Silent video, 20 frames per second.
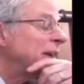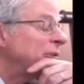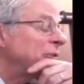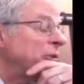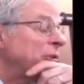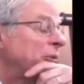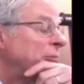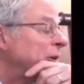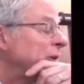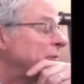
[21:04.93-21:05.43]
I
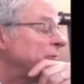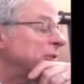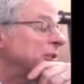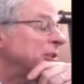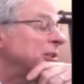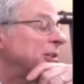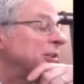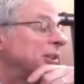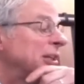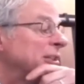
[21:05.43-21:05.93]
don't know where it
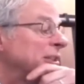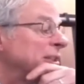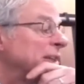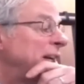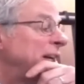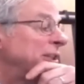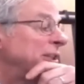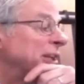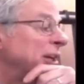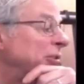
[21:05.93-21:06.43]
was sent. That's
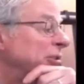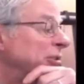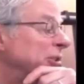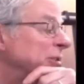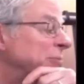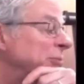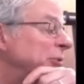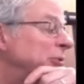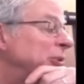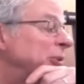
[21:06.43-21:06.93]
Okay. County
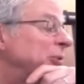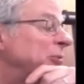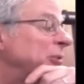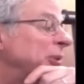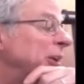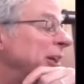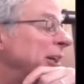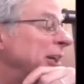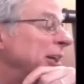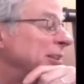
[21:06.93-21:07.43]
Superior
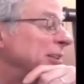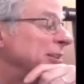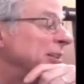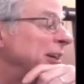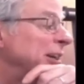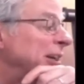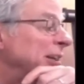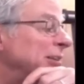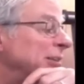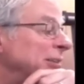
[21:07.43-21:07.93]
Court. I can't
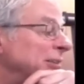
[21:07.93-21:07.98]
say it.